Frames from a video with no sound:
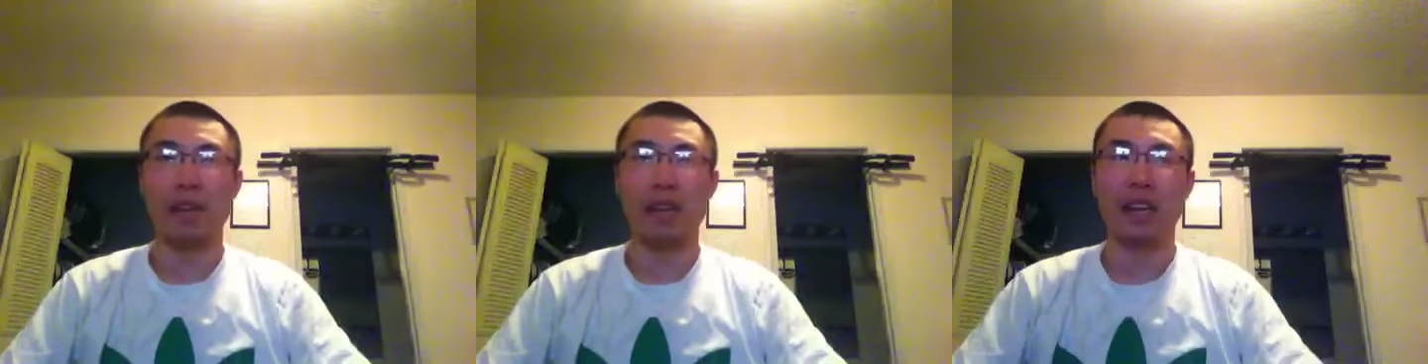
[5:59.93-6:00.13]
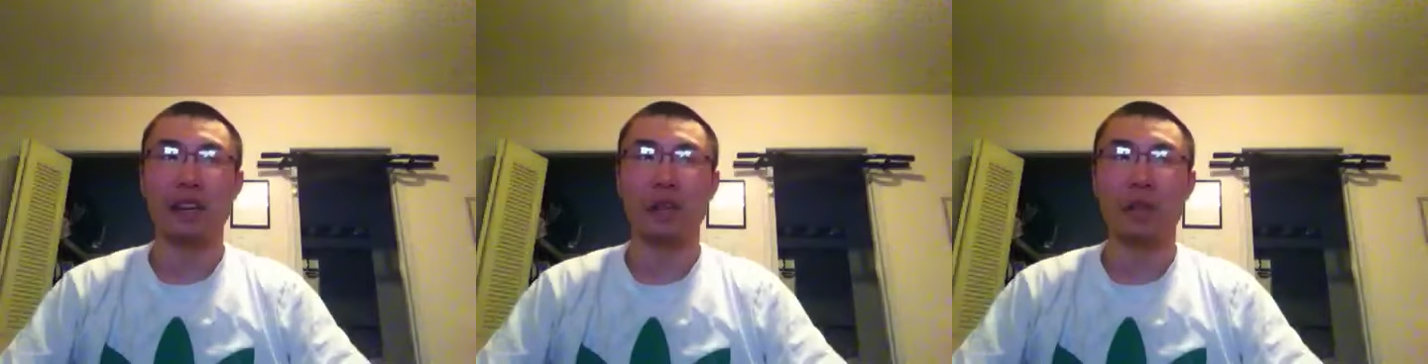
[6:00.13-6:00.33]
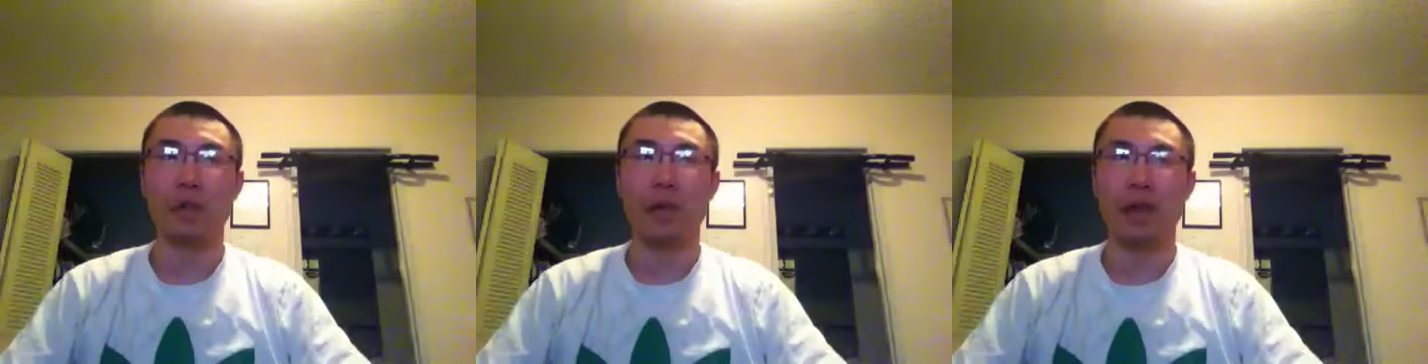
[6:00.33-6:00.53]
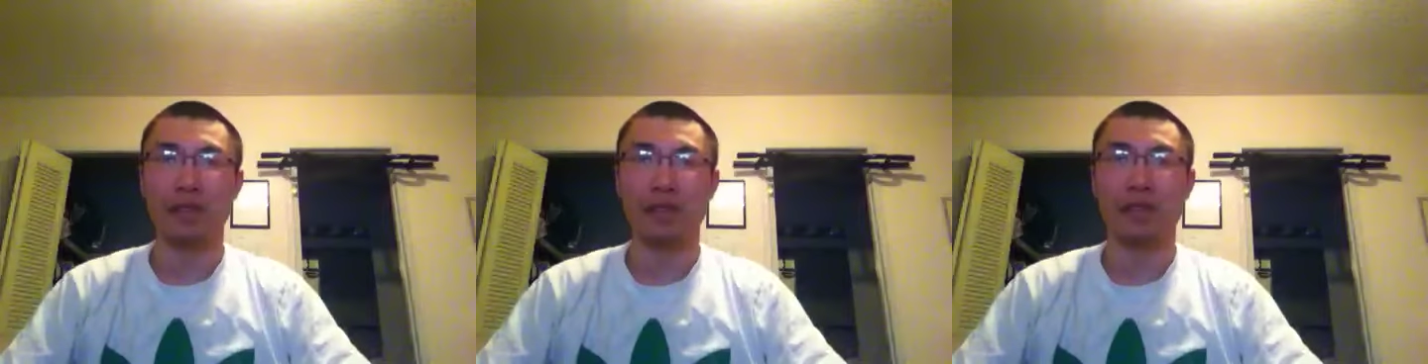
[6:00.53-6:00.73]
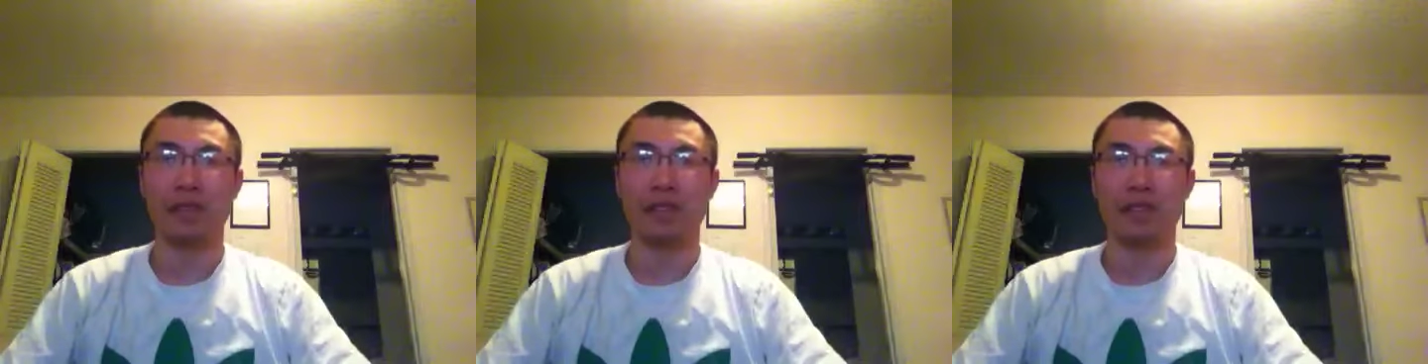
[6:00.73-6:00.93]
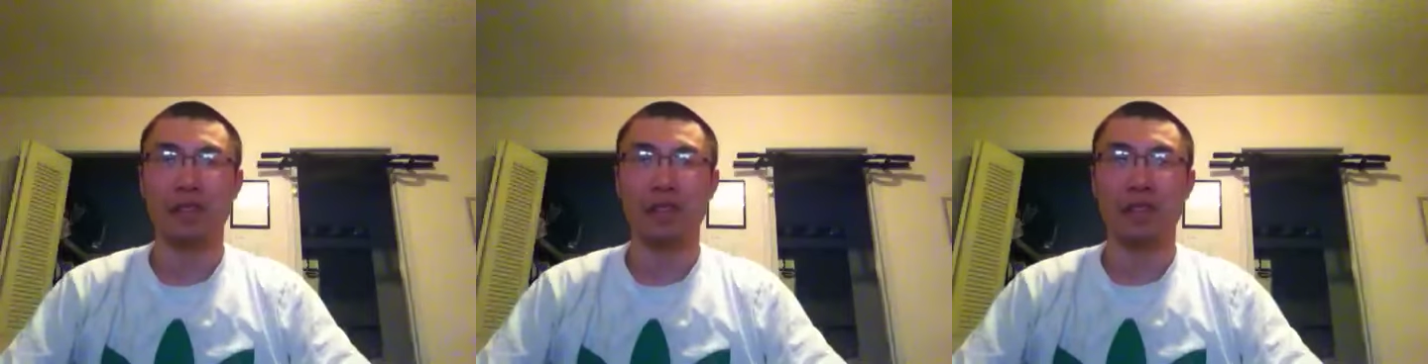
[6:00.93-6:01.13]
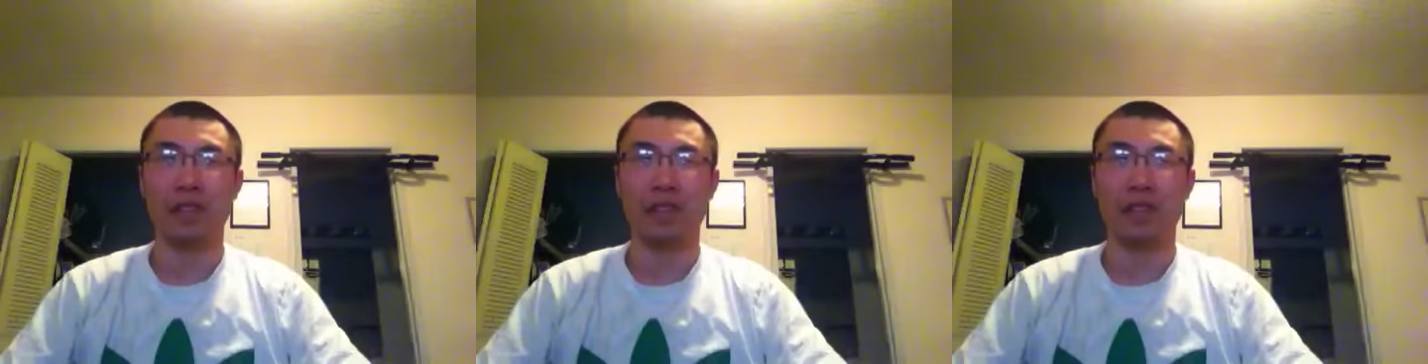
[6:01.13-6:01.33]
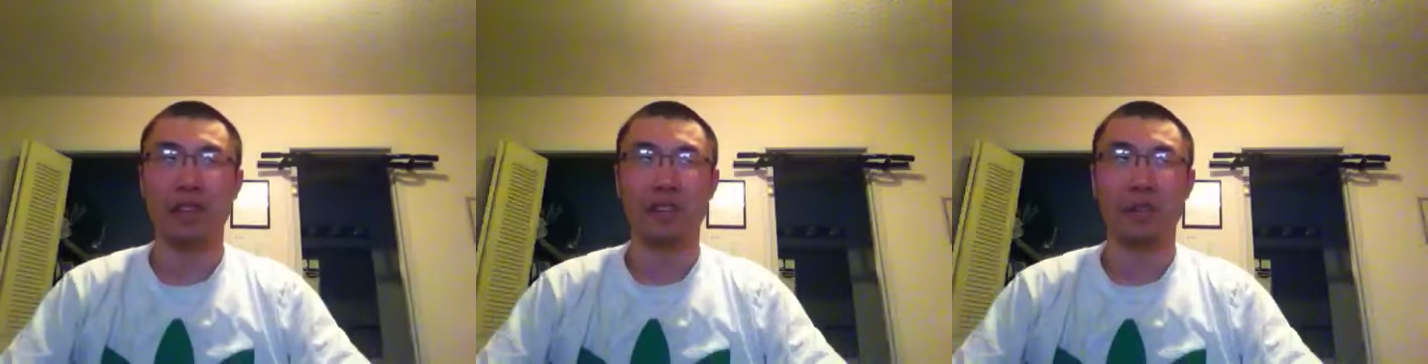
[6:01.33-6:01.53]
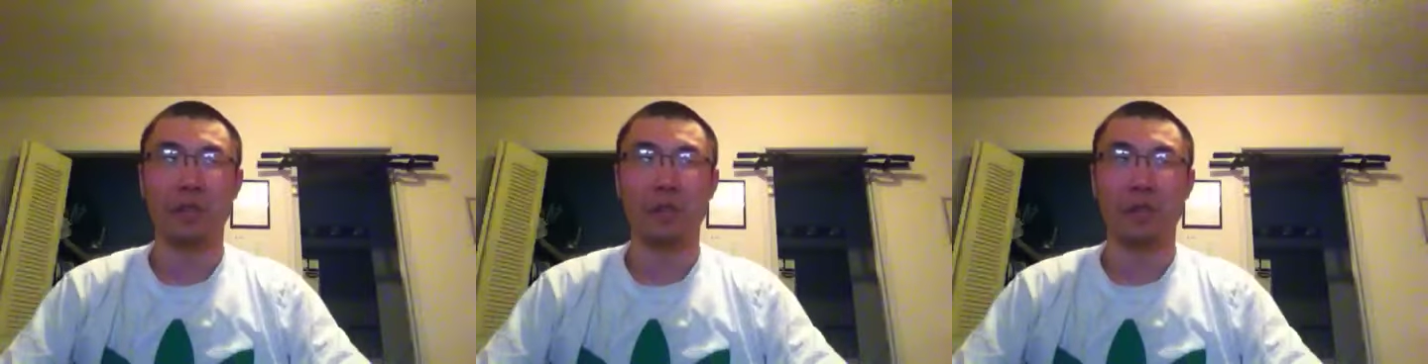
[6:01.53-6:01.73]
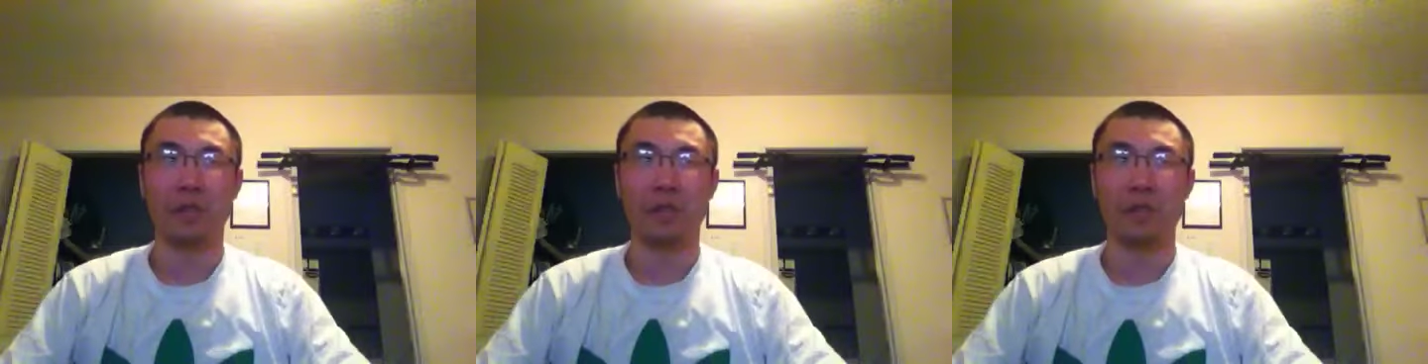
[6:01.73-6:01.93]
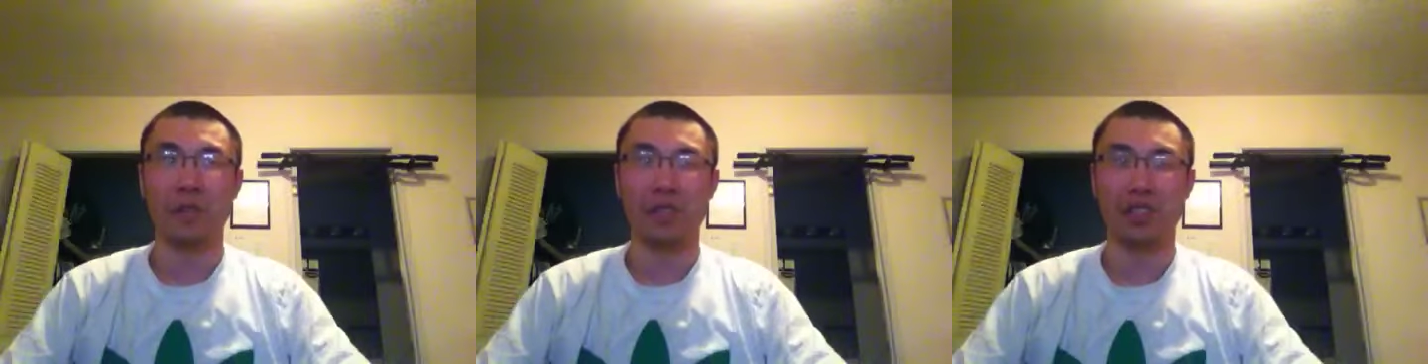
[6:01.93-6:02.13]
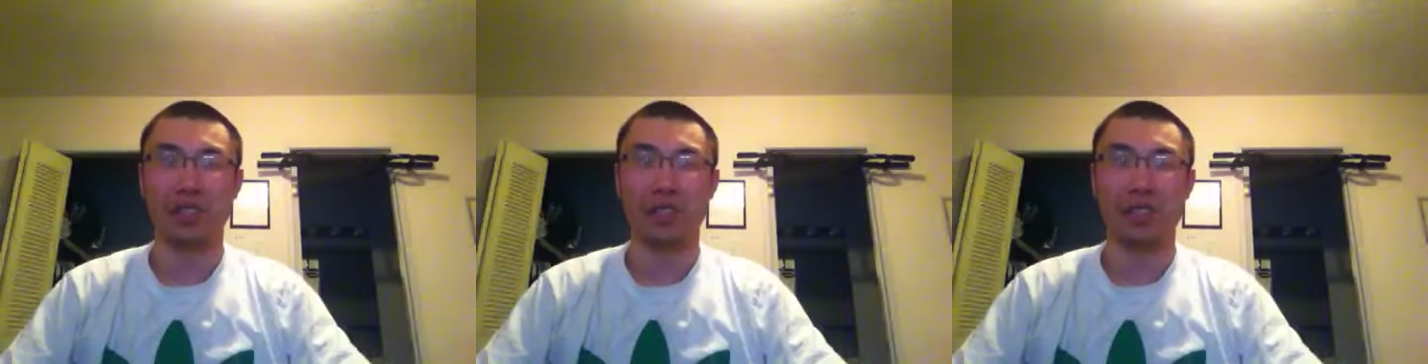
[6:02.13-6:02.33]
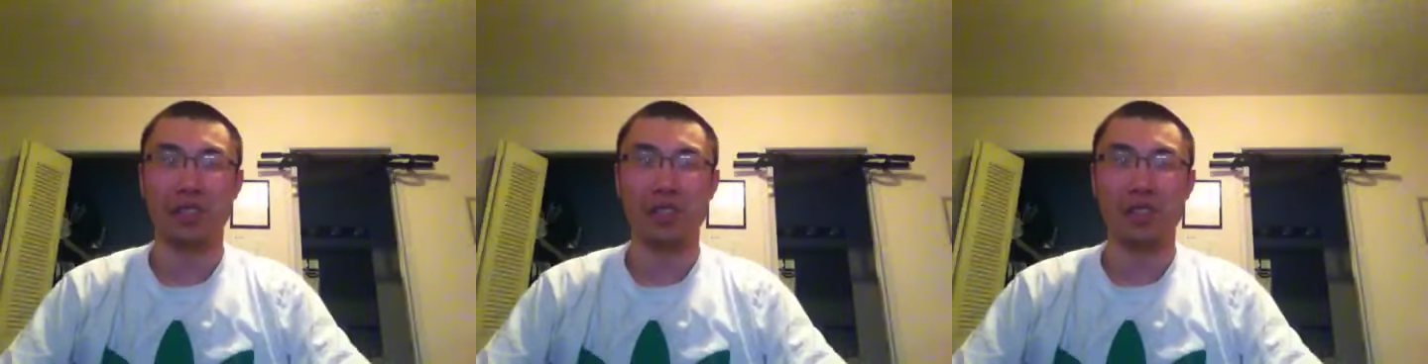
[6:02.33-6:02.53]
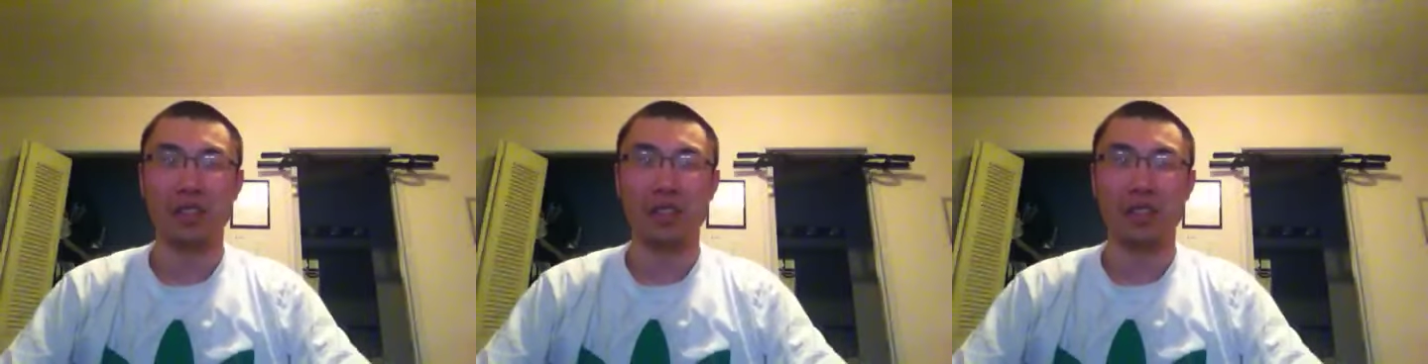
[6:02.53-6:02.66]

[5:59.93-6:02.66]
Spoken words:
and you wrestle and go for submissions.